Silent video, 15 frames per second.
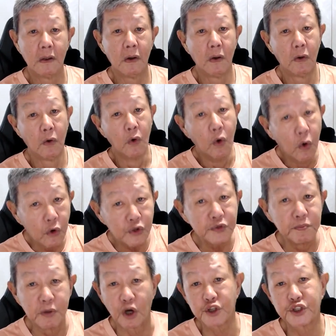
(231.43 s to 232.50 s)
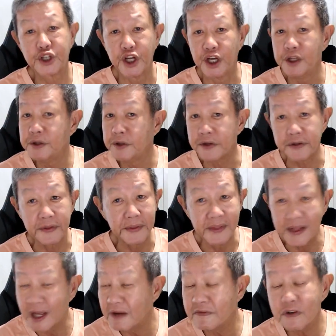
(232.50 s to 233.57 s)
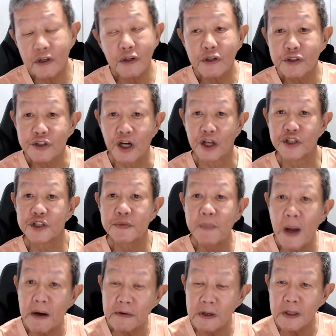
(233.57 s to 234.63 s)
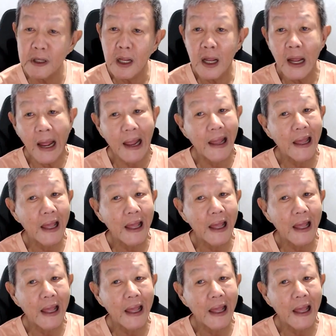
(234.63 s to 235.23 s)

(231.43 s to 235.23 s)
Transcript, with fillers: whose blockchain is never transparent and